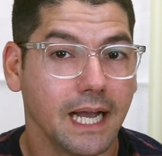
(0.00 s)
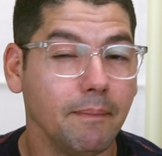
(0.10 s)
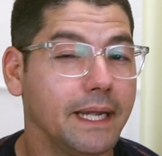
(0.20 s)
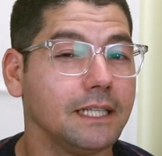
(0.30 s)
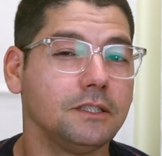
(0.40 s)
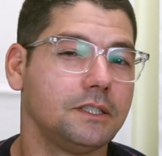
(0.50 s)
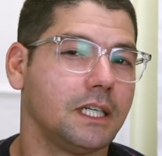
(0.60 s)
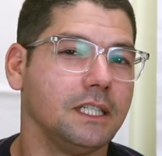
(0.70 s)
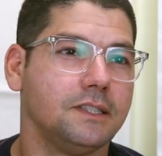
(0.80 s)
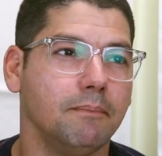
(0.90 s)
I began to
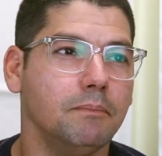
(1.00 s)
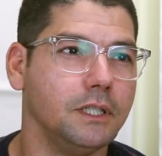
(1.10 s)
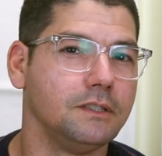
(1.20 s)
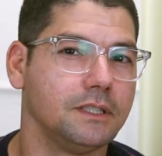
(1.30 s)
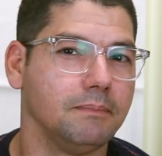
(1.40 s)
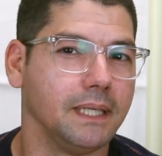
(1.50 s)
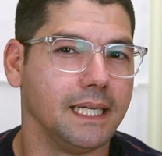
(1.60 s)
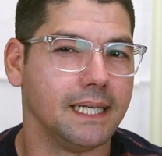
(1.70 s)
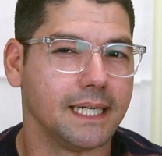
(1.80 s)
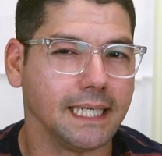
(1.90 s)
study Zen Buddhism
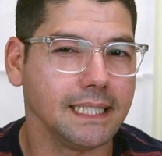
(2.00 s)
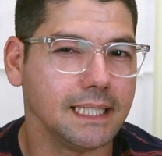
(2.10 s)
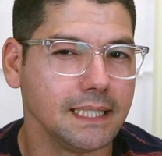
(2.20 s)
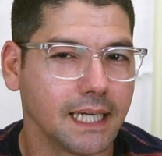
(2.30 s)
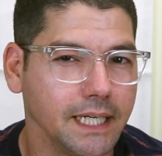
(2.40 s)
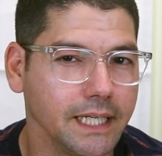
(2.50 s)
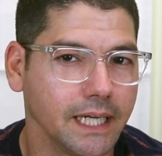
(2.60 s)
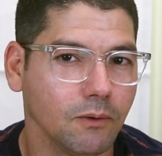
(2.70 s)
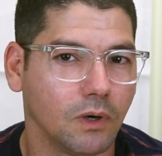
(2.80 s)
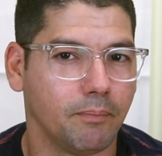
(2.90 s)
in
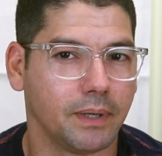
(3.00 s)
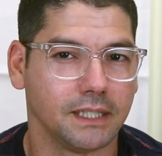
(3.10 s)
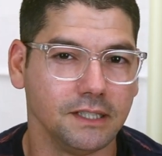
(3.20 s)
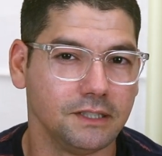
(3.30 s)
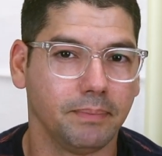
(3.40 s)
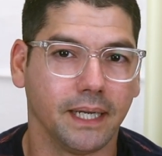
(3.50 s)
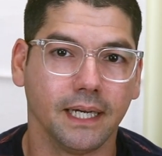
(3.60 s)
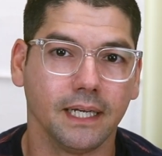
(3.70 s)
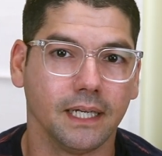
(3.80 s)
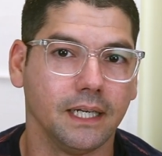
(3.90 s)
1998 while
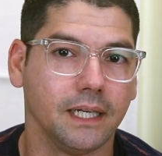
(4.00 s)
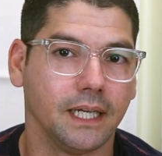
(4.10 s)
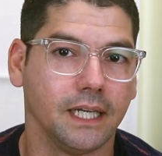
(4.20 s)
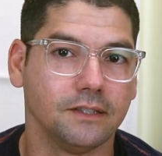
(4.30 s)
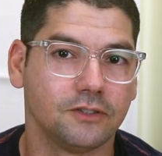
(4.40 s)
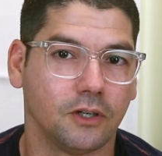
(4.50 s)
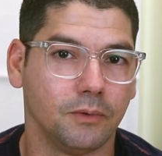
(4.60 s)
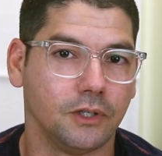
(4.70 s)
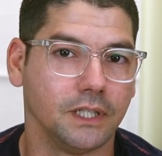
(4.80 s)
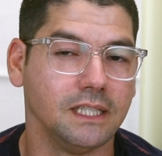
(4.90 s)
participating in a
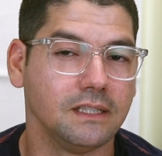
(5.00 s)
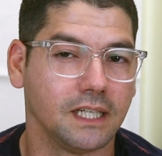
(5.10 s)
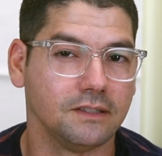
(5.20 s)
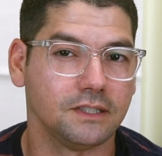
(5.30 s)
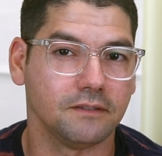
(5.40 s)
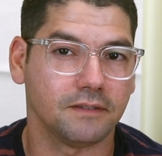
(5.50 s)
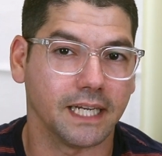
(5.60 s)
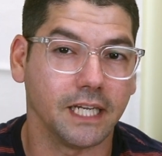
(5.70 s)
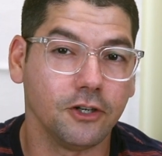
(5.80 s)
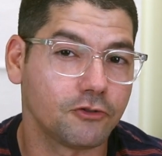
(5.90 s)
summer intensive
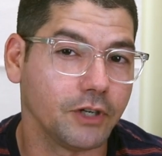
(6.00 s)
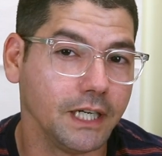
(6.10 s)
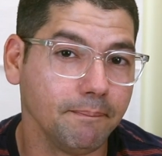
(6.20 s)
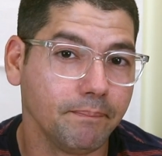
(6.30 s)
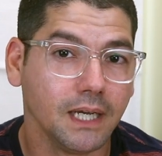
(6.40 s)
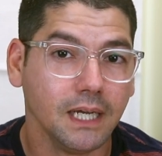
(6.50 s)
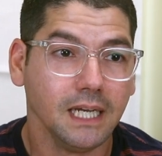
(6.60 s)
Aikido training.